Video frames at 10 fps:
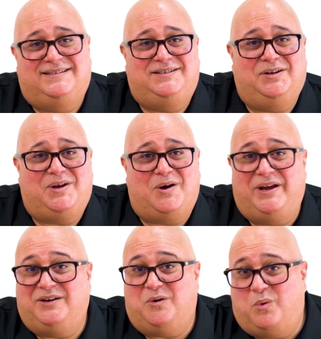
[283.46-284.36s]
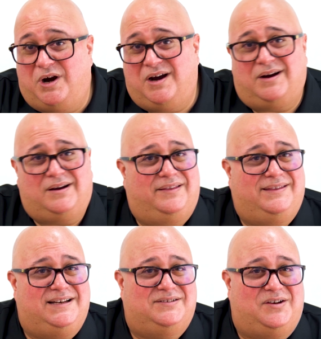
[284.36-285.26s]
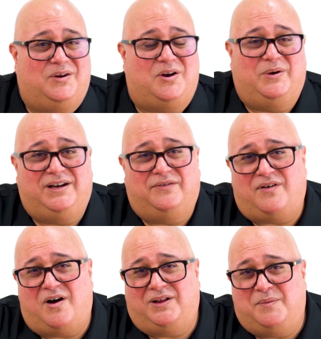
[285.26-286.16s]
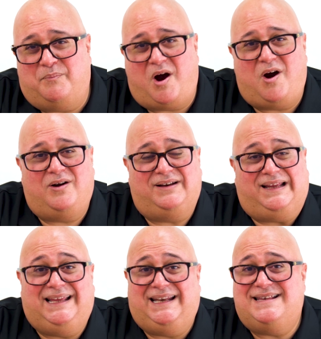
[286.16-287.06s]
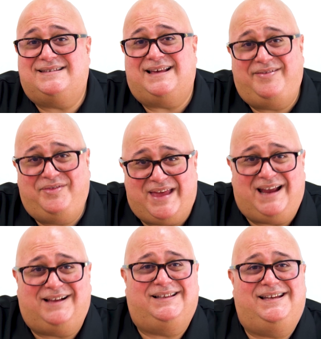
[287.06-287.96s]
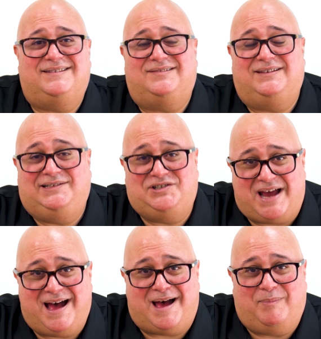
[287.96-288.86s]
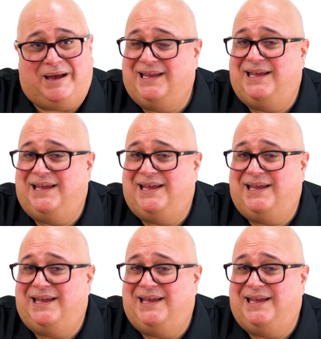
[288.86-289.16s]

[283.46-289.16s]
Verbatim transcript: still going to work, things aren't going to fall apart. It is a thankless job.